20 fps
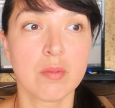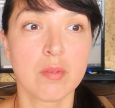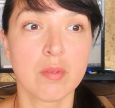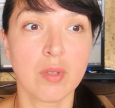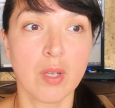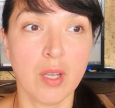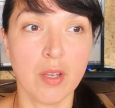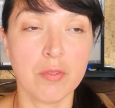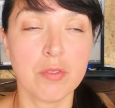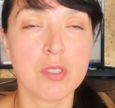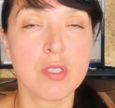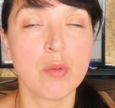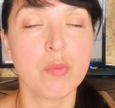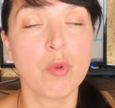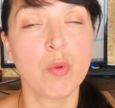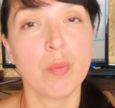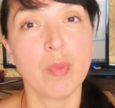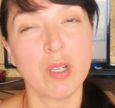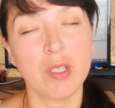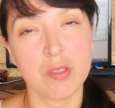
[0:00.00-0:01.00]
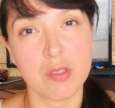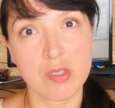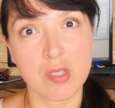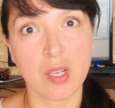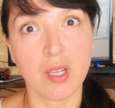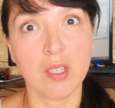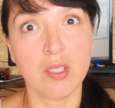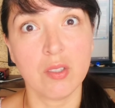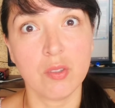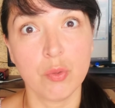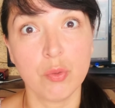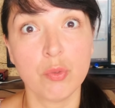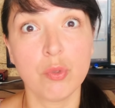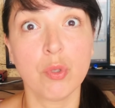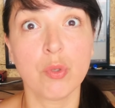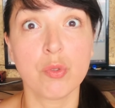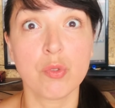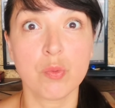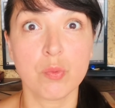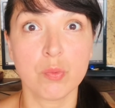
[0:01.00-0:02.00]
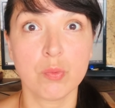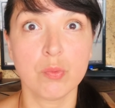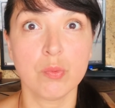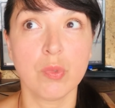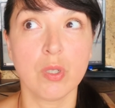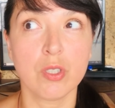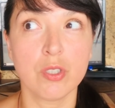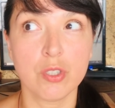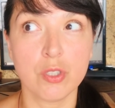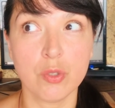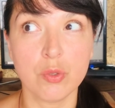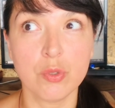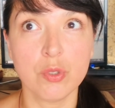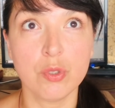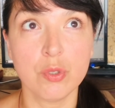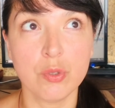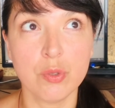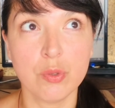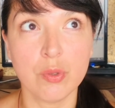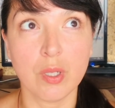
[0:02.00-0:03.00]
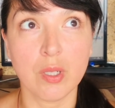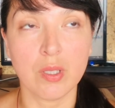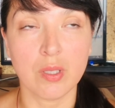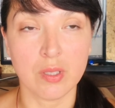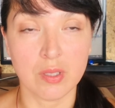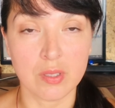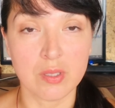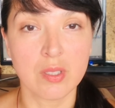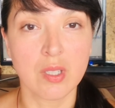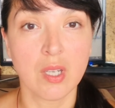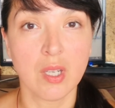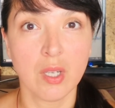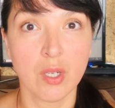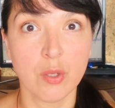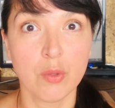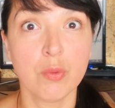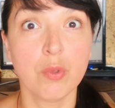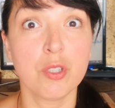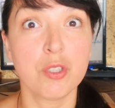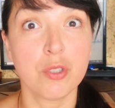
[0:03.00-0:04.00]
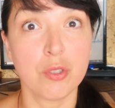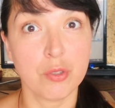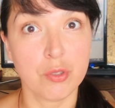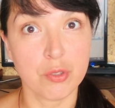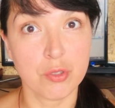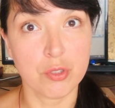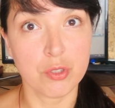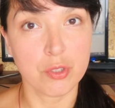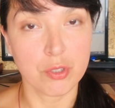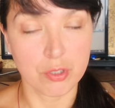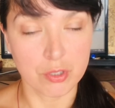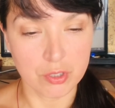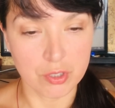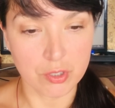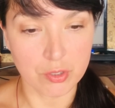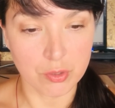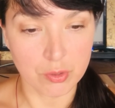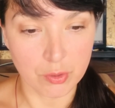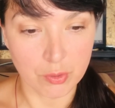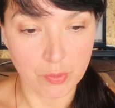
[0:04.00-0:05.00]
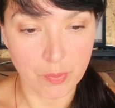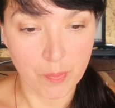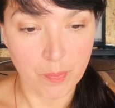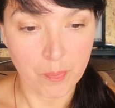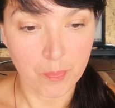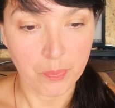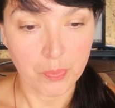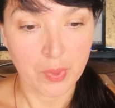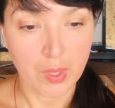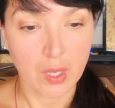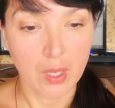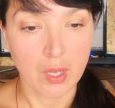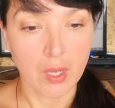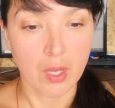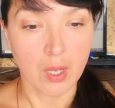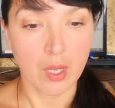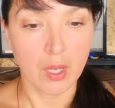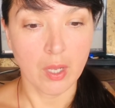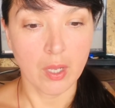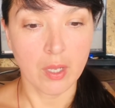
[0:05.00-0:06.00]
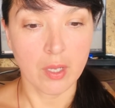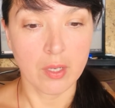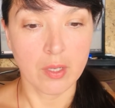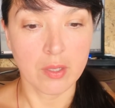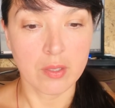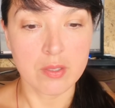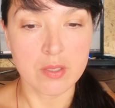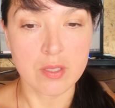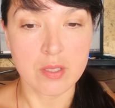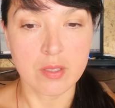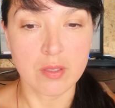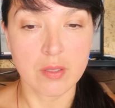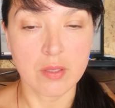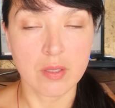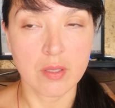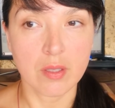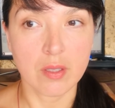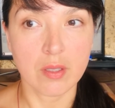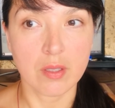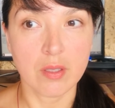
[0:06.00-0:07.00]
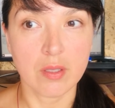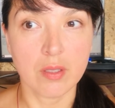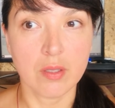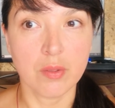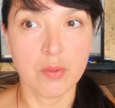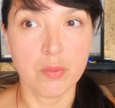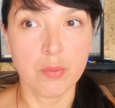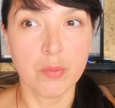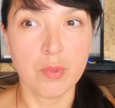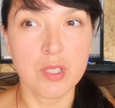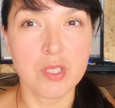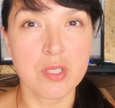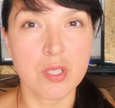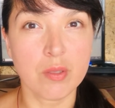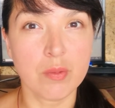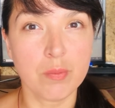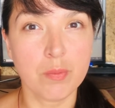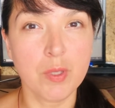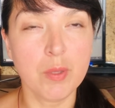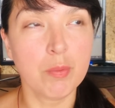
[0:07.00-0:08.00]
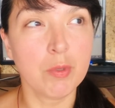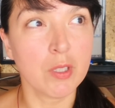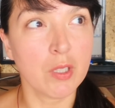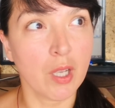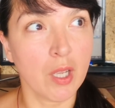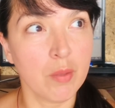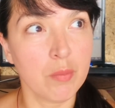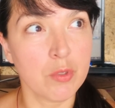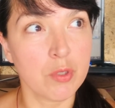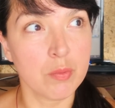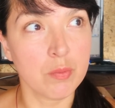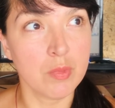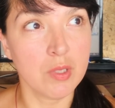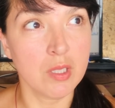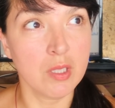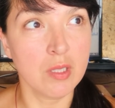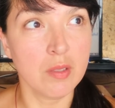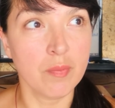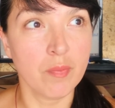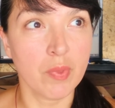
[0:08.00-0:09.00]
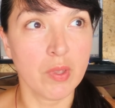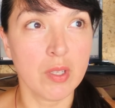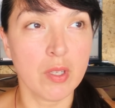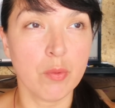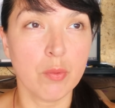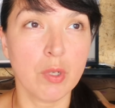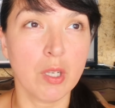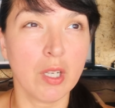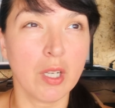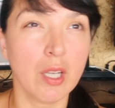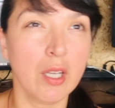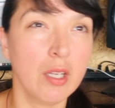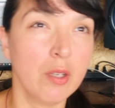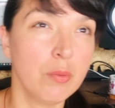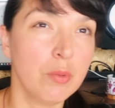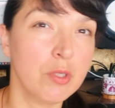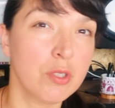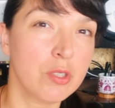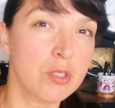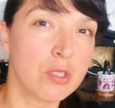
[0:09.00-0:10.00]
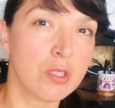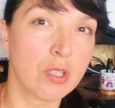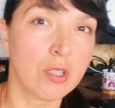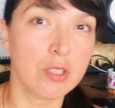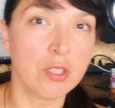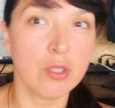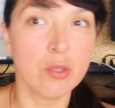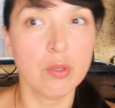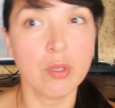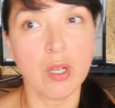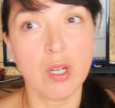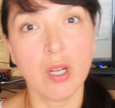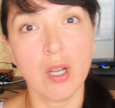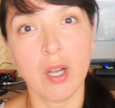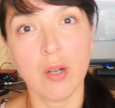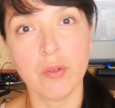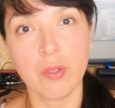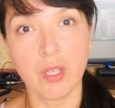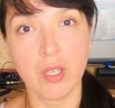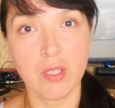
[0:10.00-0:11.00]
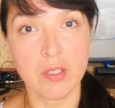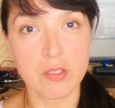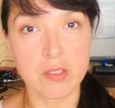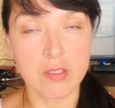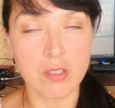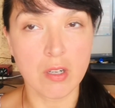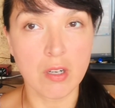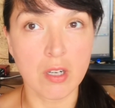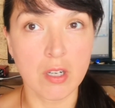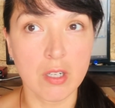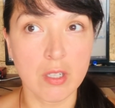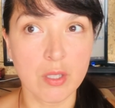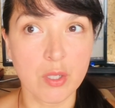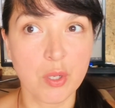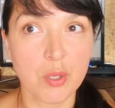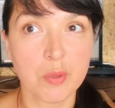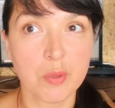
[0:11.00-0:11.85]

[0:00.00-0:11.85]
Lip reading: have someone by your side who knows what you do and what you should do. And when some people came to me and they were like, hey, I want to start yoga, how can I start?